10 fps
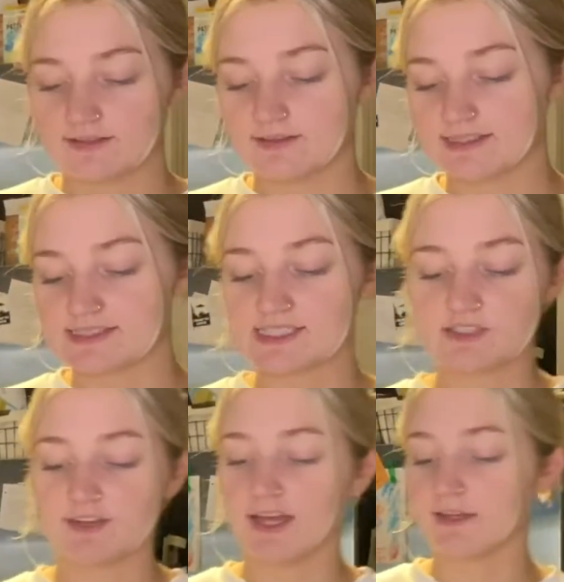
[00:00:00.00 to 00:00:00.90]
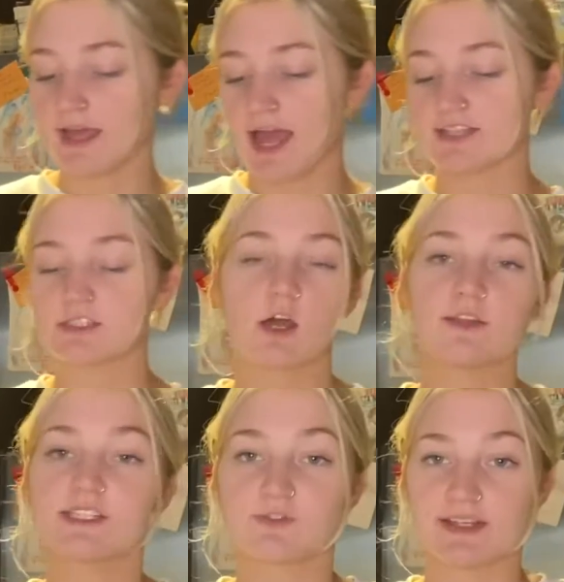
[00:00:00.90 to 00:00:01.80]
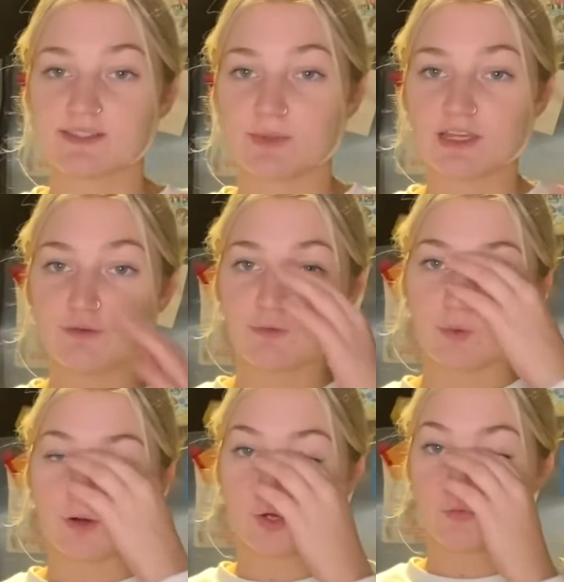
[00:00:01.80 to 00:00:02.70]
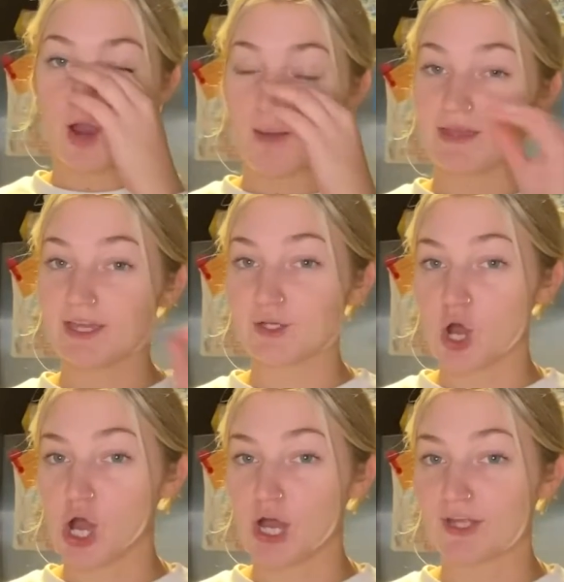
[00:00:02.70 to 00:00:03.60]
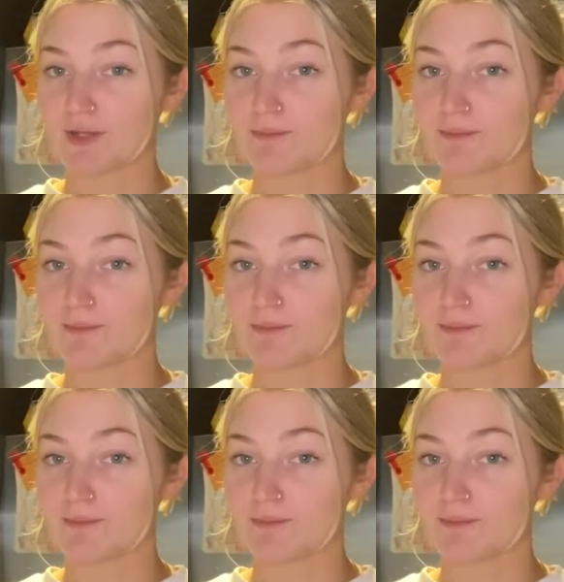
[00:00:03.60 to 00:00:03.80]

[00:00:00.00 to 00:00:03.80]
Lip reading: This is fun. I saw this recipe for ramen on